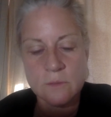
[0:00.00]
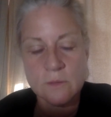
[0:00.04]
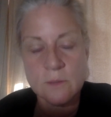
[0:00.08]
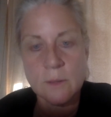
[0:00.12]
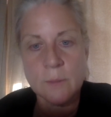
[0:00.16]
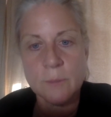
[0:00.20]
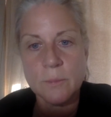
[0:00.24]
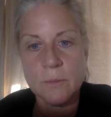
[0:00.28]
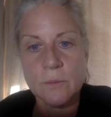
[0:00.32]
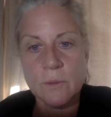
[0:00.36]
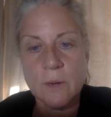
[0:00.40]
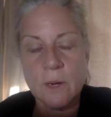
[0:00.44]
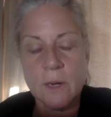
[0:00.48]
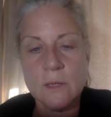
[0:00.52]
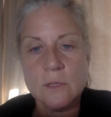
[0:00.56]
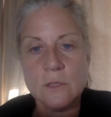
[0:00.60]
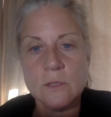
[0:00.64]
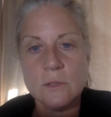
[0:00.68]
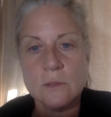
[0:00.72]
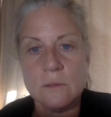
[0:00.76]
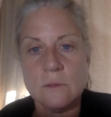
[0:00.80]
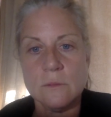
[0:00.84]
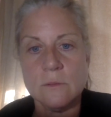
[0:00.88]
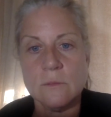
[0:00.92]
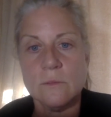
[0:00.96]

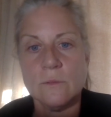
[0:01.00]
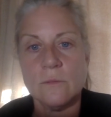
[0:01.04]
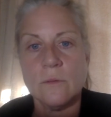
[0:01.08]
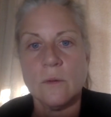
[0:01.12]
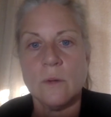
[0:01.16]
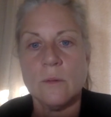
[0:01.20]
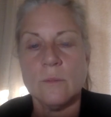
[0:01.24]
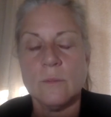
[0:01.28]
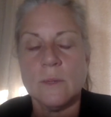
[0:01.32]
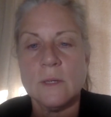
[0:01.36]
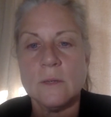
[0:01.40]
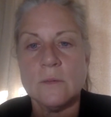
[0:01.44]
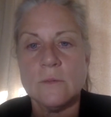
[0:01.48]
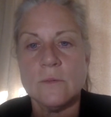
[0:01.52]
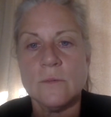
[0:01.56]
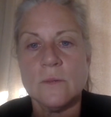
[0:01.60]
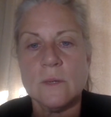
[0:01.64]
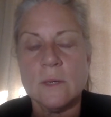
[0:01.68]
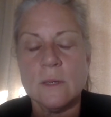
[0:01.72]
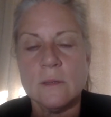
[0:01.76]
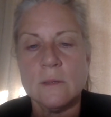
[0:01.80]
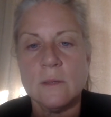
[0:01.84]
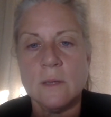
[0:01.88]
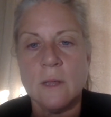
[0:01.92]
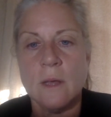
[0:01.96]
separation from
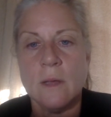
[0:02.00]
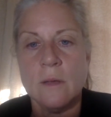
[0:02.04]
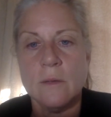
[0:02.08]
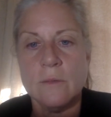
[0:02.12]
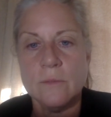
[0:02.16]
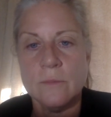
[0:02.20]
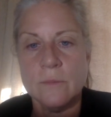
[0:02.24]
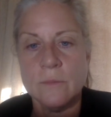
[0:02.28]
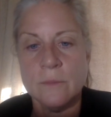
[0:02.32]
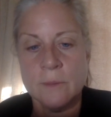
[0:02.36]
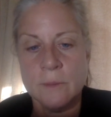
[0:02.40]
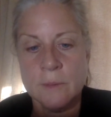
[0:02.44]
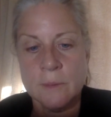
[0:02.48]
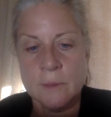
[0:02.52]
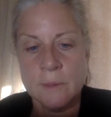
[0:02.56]
infinite love.